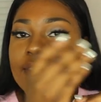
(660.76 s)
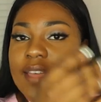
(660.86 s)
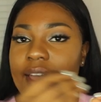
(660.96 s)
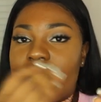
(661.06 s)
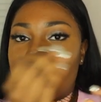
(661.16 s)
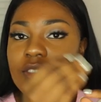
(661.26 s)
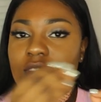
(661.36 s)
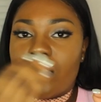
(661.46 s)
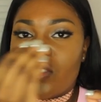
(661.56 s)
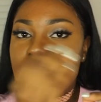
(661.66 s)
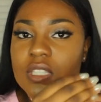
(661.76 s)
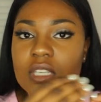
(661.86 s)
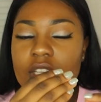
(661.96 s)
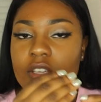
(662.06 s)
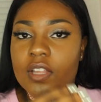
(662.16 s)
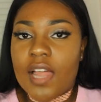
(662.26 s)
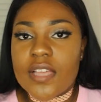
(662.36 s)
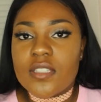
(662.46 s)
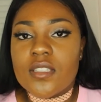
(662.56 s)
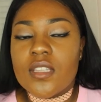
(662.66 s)
that you use to clean your
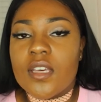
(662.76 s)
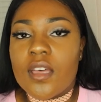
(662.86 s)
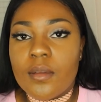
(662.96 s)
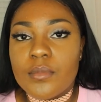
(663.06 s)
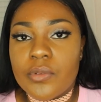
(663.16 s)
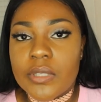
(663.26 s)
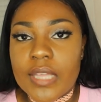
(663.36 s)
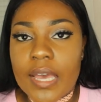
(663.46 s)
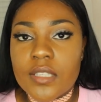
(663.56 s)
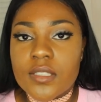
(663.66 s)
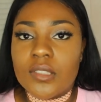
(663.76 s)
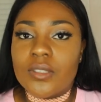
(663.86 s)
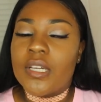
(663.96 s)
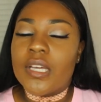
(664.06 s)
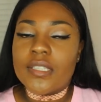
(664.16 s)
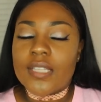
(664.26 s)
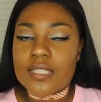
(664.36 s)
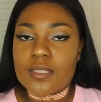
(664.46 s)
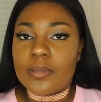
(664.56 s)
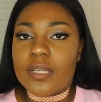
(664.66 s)
glasses it comes with that so
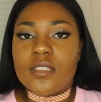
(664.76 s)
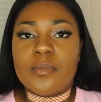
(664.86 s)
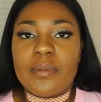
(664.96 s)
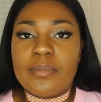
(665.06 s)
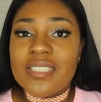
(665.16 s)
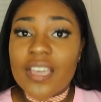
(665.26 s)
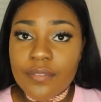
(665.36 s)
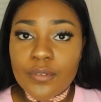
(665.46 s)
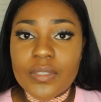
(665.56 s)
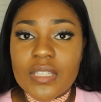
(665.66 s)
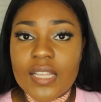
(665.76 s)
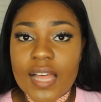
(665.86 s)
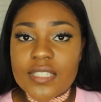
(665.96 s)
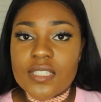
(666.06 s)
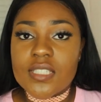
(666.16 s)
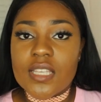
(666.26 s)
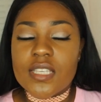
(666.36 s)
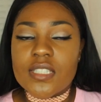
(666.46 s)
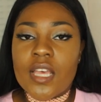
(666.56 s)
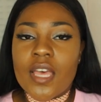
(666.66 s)
that's a plus but be careful with the glasses
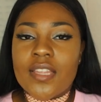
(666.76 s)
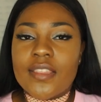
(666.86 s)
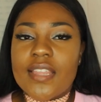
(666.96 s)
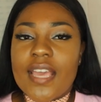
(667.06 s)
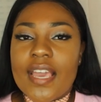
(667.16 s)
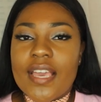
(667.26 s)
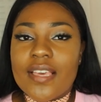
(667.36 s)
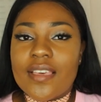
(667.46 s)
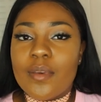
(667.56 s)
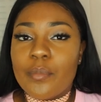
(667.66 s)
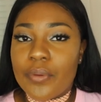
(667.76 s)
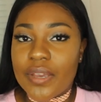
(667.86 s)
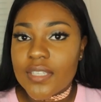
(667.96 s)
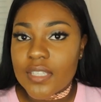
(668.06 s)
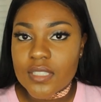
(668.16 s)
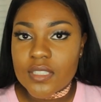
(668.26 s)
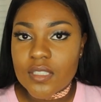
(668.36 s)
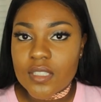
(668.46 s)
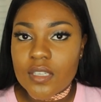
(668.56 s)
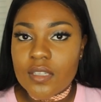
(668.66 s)
because they can break
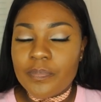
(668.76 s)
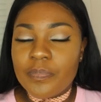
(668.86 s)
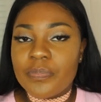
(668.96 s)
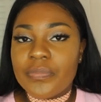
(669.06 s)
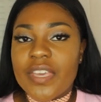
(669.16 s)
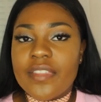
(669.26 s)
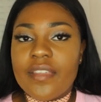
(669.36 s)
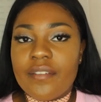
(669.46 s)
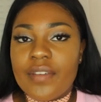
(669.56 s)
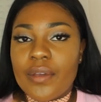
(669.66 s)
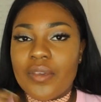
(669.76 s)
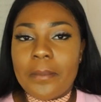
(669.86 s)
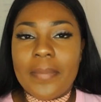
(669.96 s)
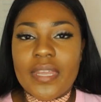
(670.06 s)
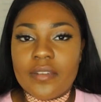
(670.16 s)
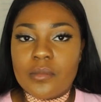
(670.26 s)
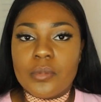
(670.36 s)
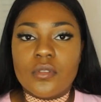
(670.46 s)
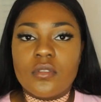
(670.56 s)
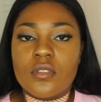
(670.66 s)
easily and they're very
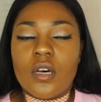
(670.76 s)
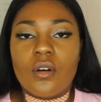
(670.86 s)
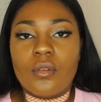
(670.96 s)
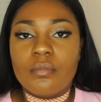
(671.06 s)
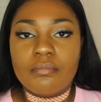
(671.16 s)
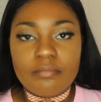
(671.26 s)
bendable so